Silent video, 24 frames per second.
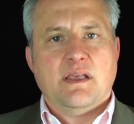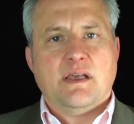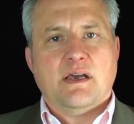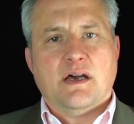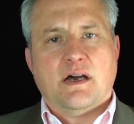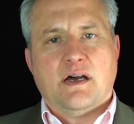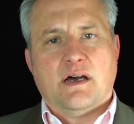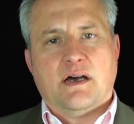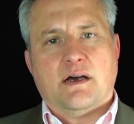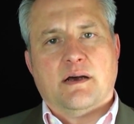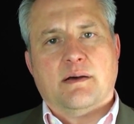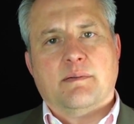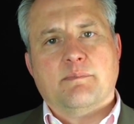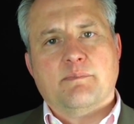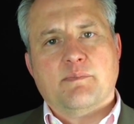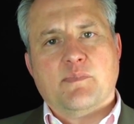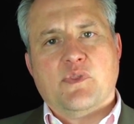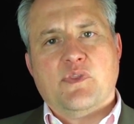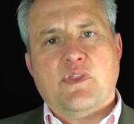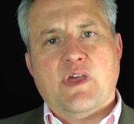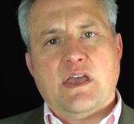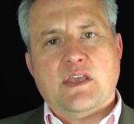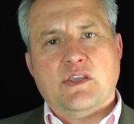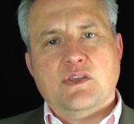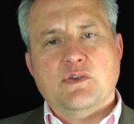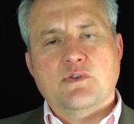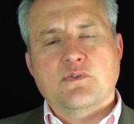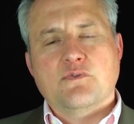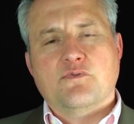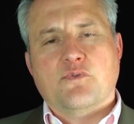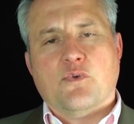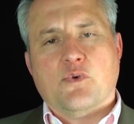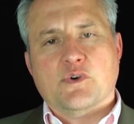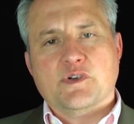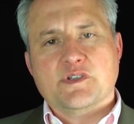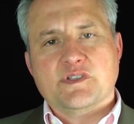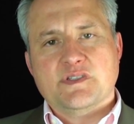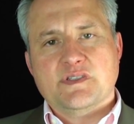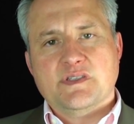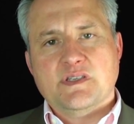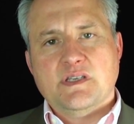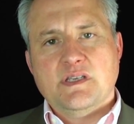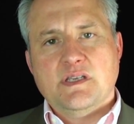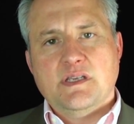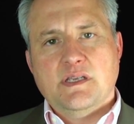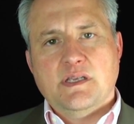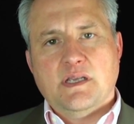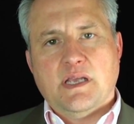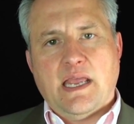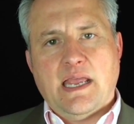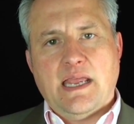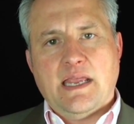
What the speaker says: that you foresee